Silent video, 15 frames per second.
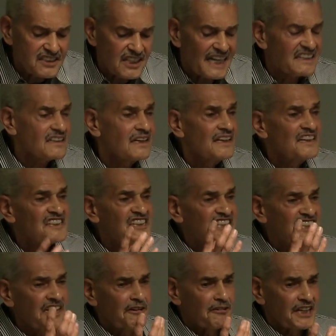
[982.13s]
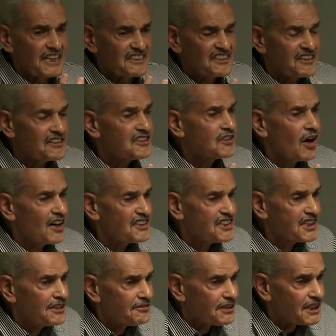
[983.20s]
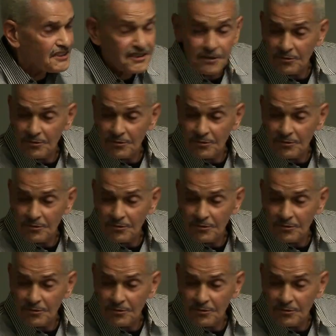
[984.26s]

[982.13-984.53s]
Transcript: like Sirius, the star Sirius.